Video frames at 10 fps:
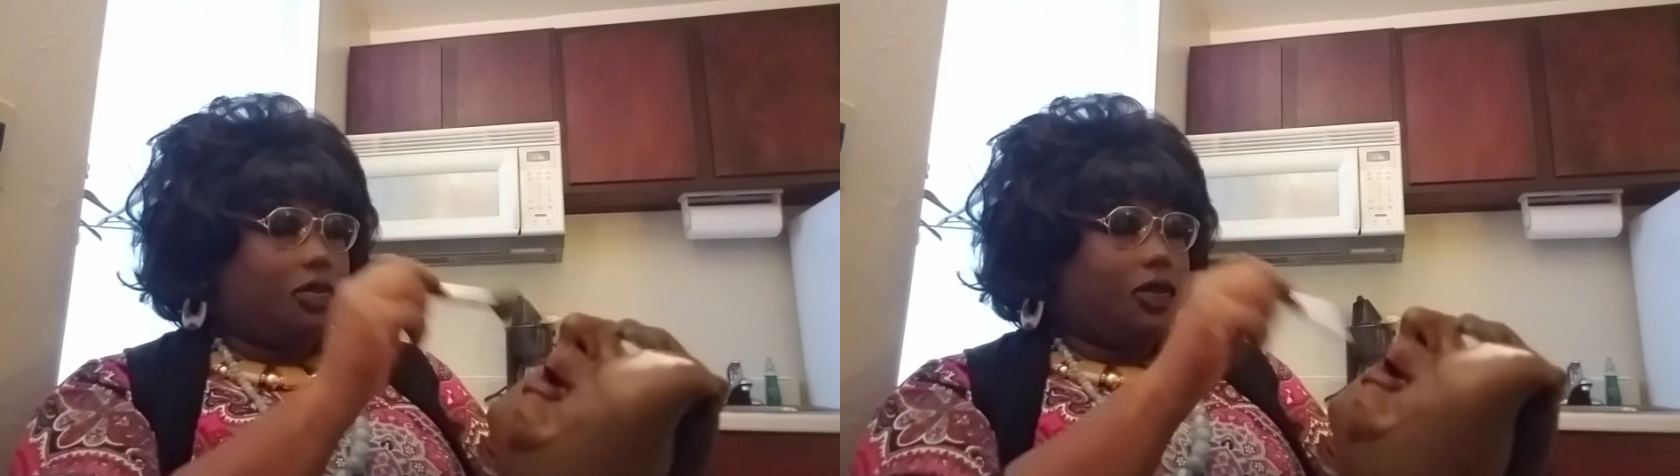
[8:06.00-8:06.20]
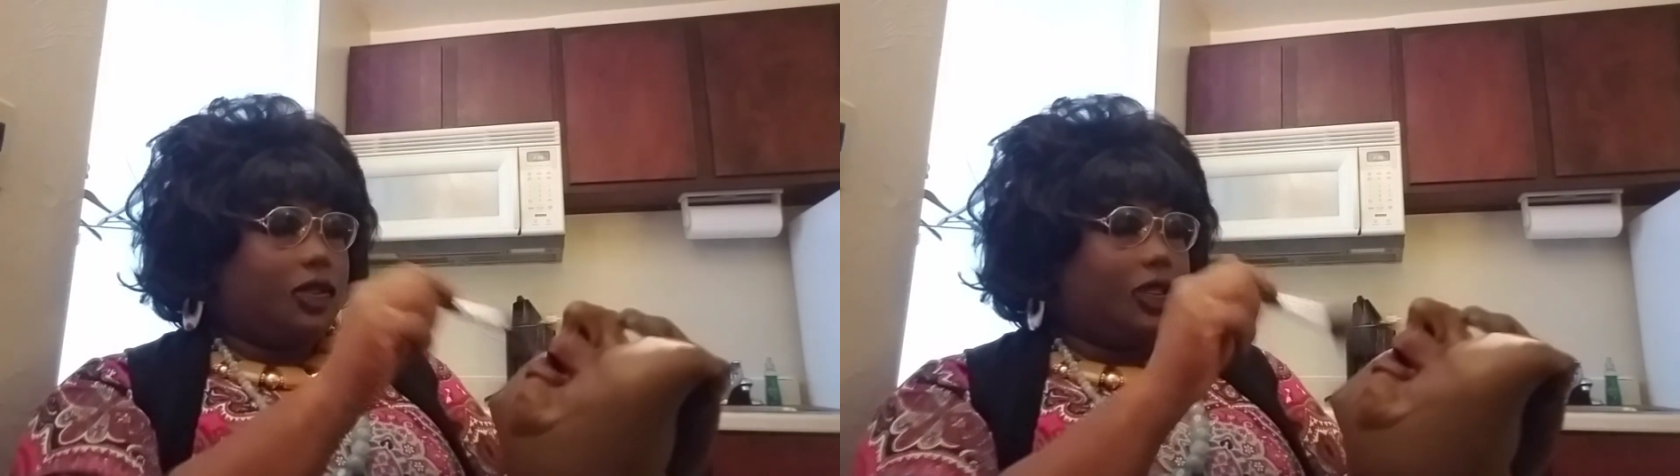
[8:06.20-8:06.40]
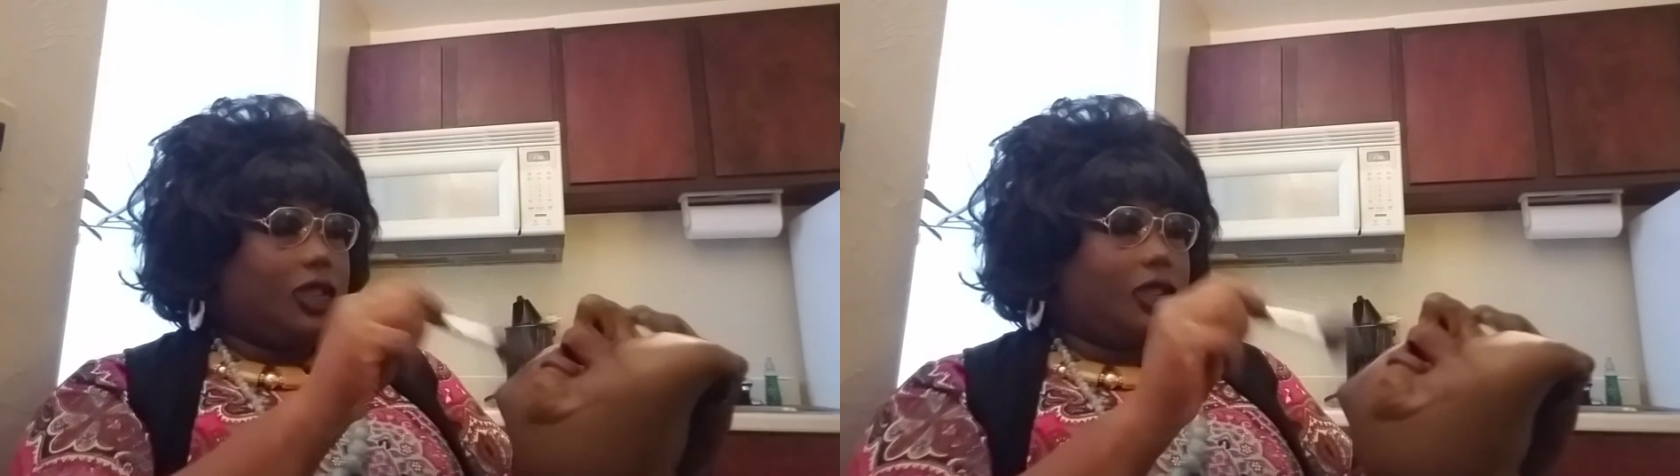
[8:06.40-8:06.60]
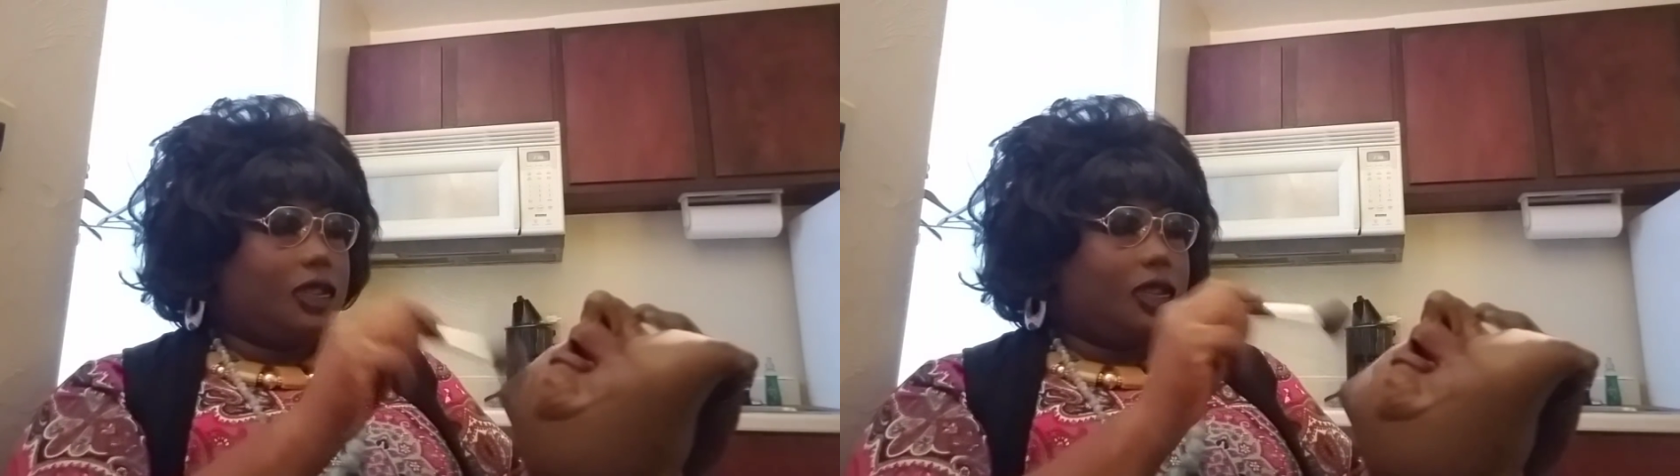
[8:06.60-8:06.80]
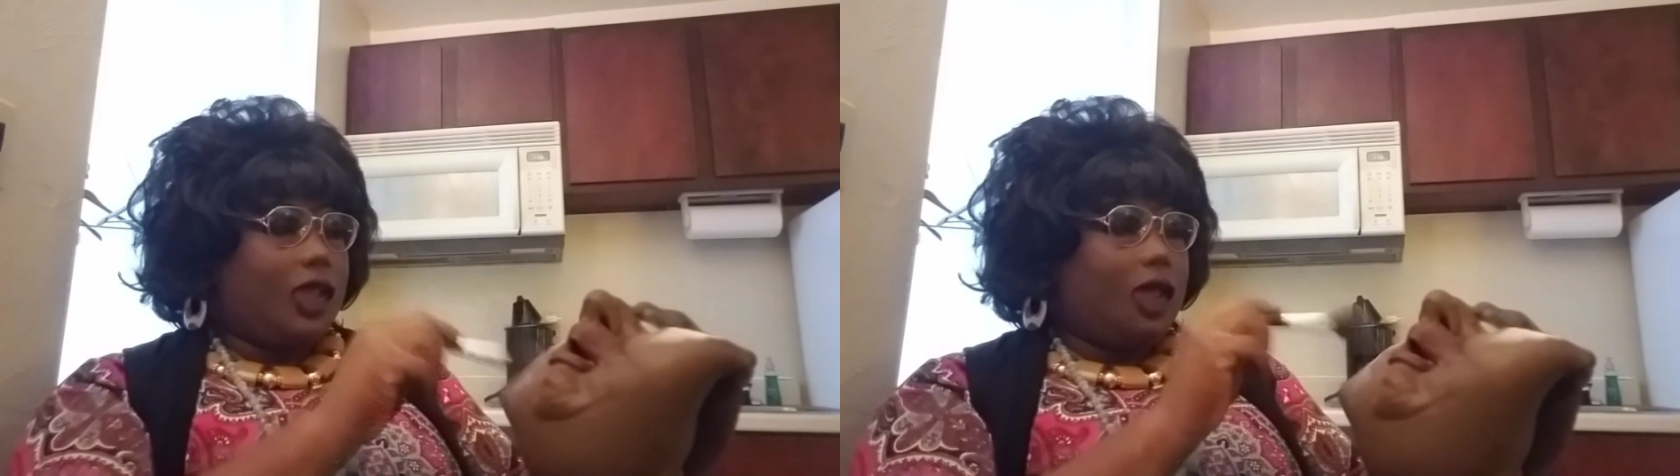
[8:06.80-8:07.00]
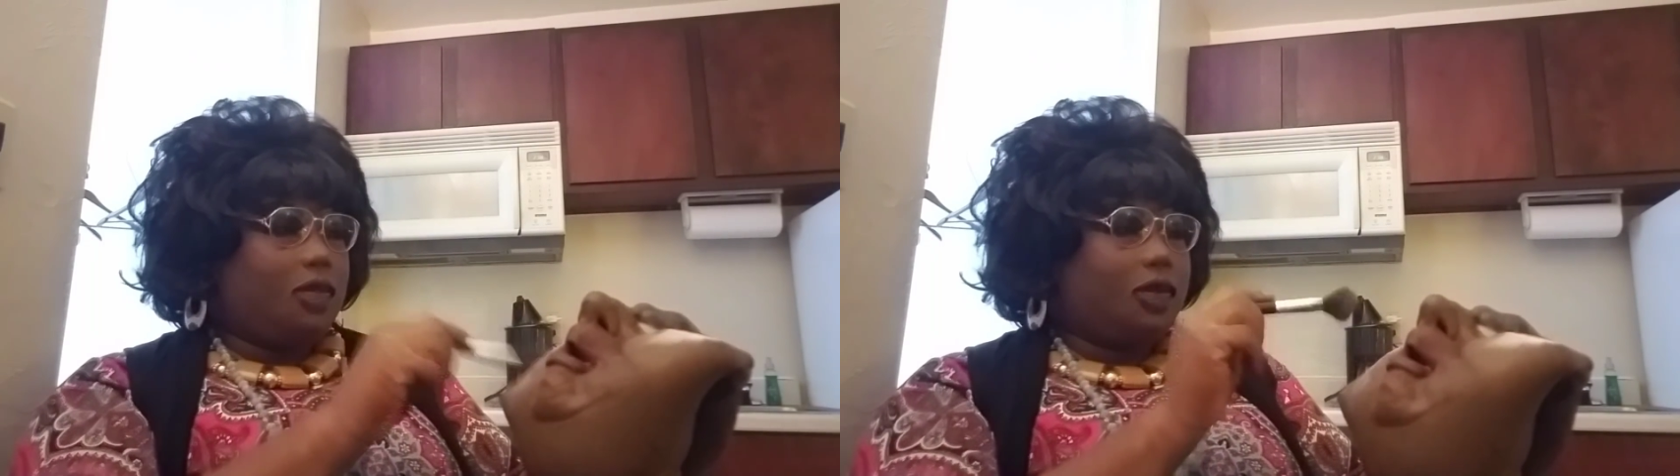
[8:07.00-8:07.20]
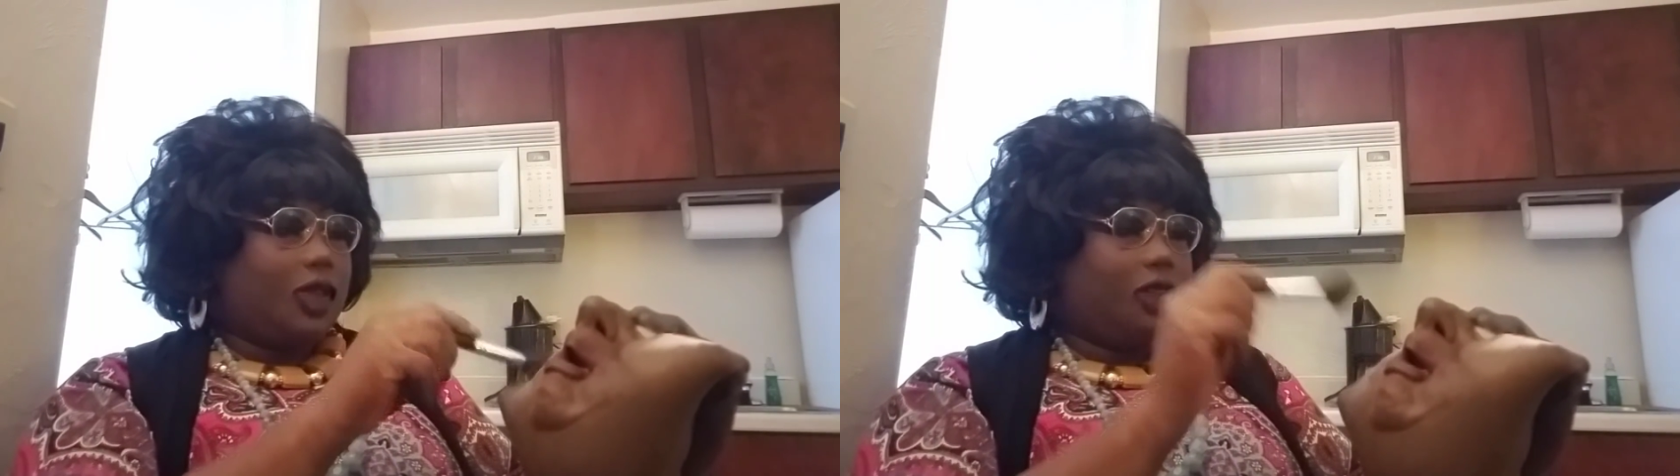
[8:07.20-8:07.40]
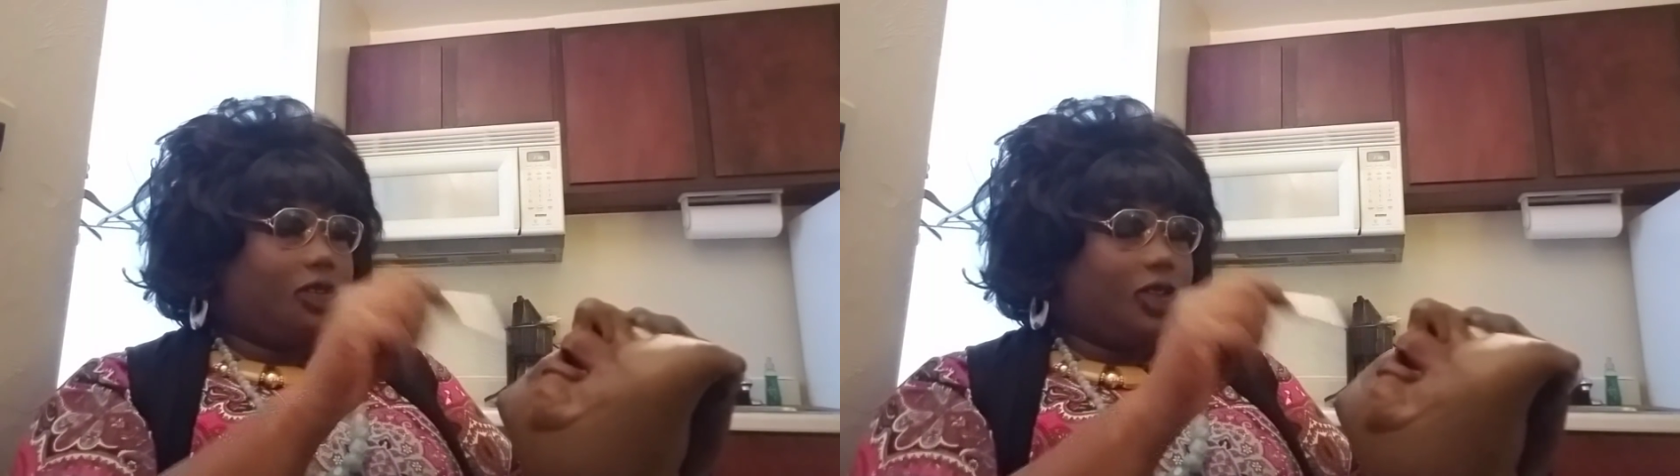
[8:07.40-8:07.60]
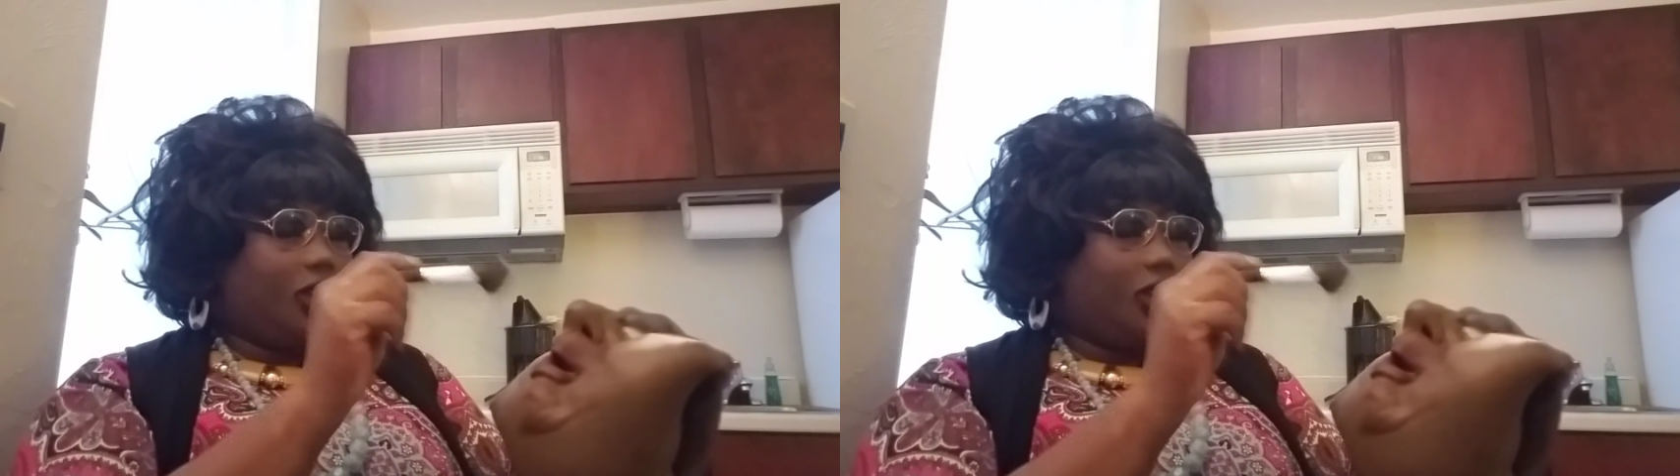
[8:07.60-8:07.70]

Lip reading: put it in the application